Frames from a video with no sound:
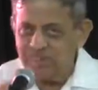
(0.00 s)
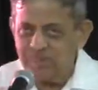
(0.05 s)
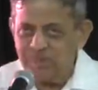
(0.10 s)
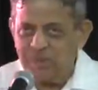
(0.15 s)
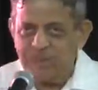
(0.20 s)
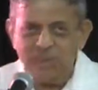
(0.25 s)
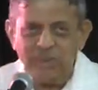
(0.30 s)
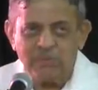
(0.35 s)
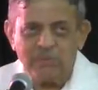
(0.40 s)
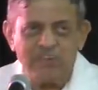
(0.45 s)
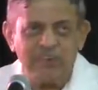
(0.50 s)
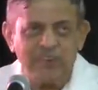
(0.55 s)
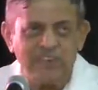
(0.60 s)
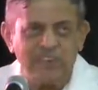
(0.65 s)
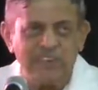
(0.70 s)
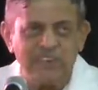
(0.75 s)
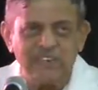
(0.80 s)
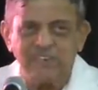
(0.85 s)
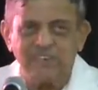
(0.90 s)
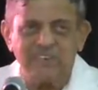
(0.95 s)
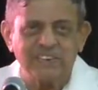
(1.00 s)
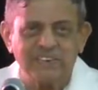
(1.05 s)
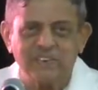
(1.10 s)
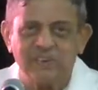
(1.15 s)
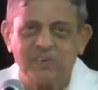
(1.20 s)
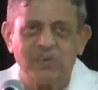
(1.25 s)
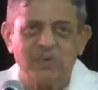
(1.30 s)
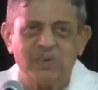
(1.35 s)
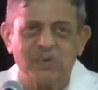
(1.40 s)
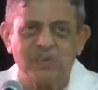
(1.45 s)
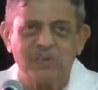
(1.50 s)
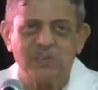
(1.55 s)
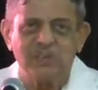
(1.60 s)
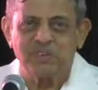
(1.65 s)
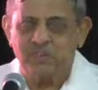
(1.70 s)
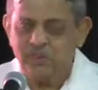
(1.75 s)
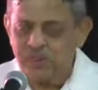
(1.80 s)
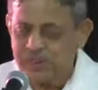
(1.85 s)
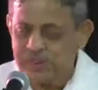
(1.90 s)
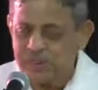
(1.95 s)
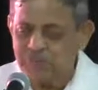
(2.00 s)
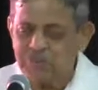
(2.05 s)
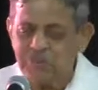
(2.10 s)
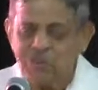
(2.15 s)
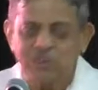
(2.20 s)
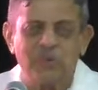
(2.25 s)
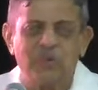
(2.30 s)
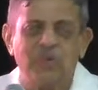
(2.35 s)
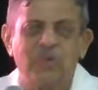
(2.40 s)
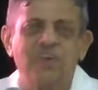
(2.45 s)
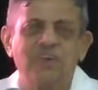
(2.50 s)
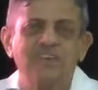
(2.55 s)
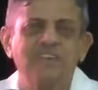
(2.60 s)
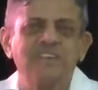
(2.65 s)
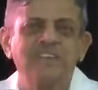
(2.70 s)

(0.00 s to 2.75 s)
Making money is his goal. So he comes to yoga.